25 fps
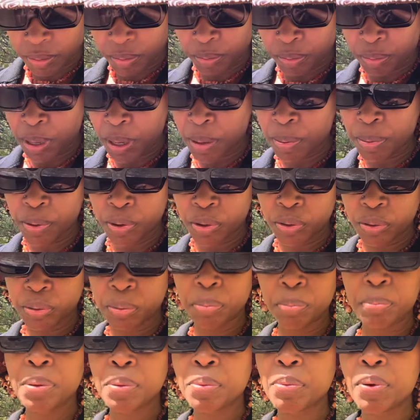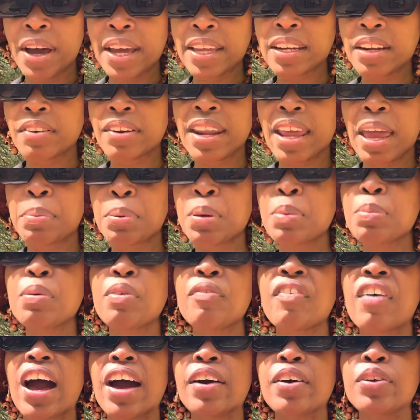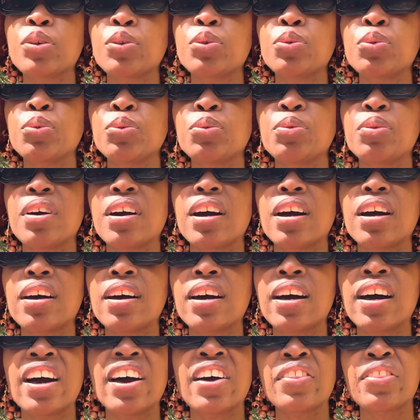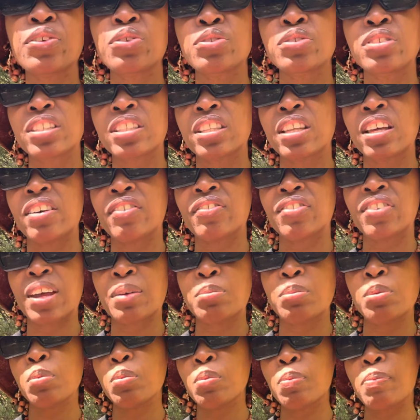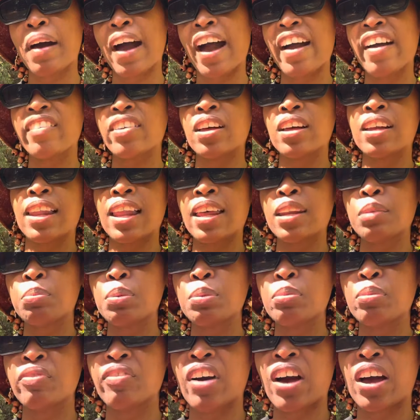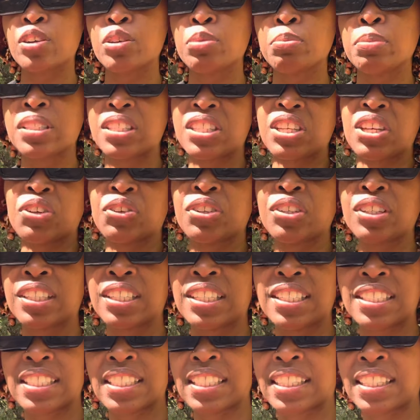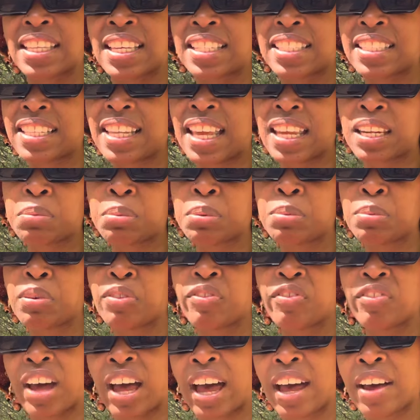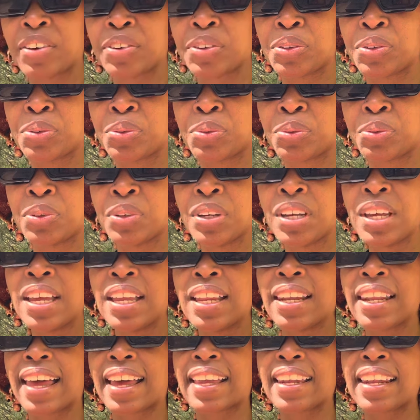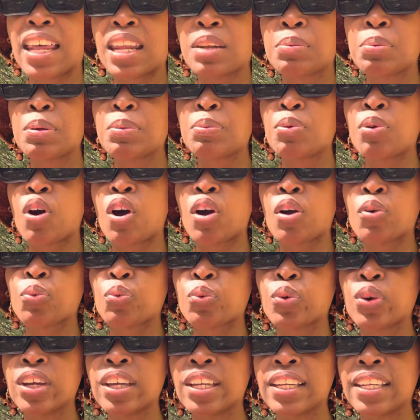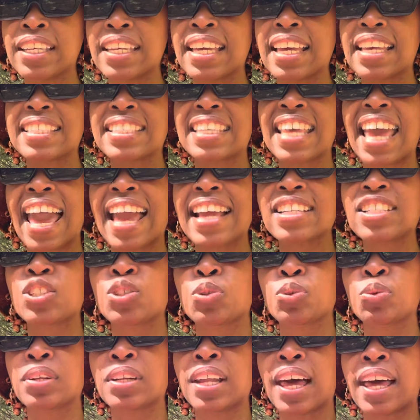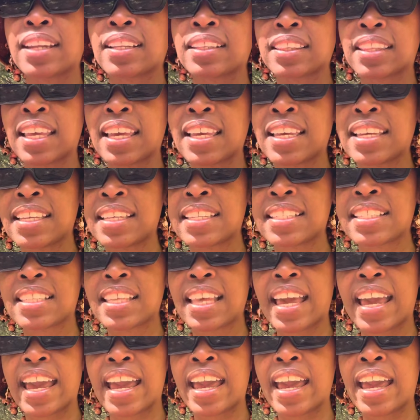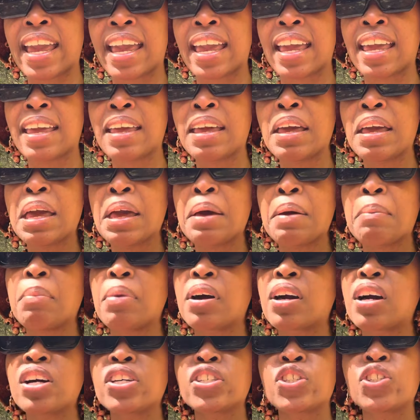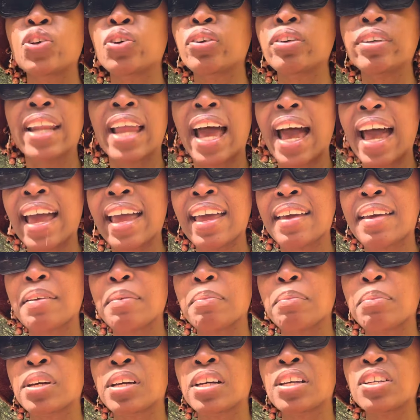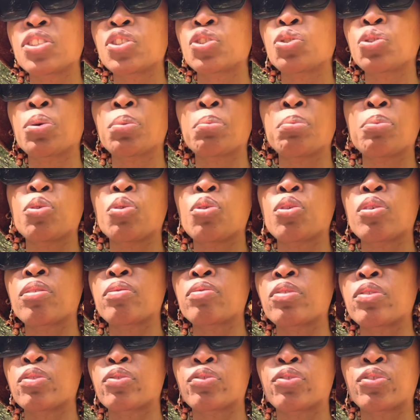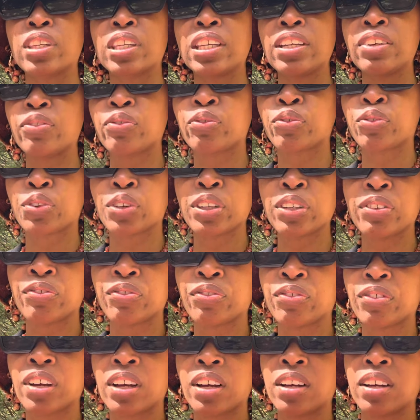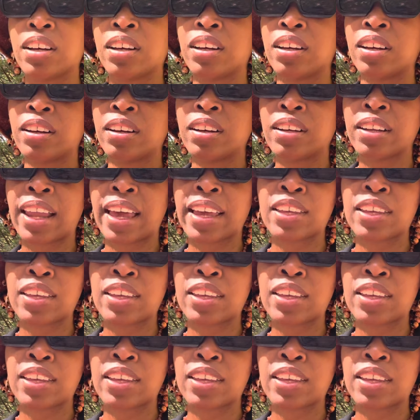people ain't on that. People value other stuff. Like, a lot of people value materialistic things. A lot of people value, like, a lot of people are really attached to a lot of things. And because you're not, because you're more of a free flower,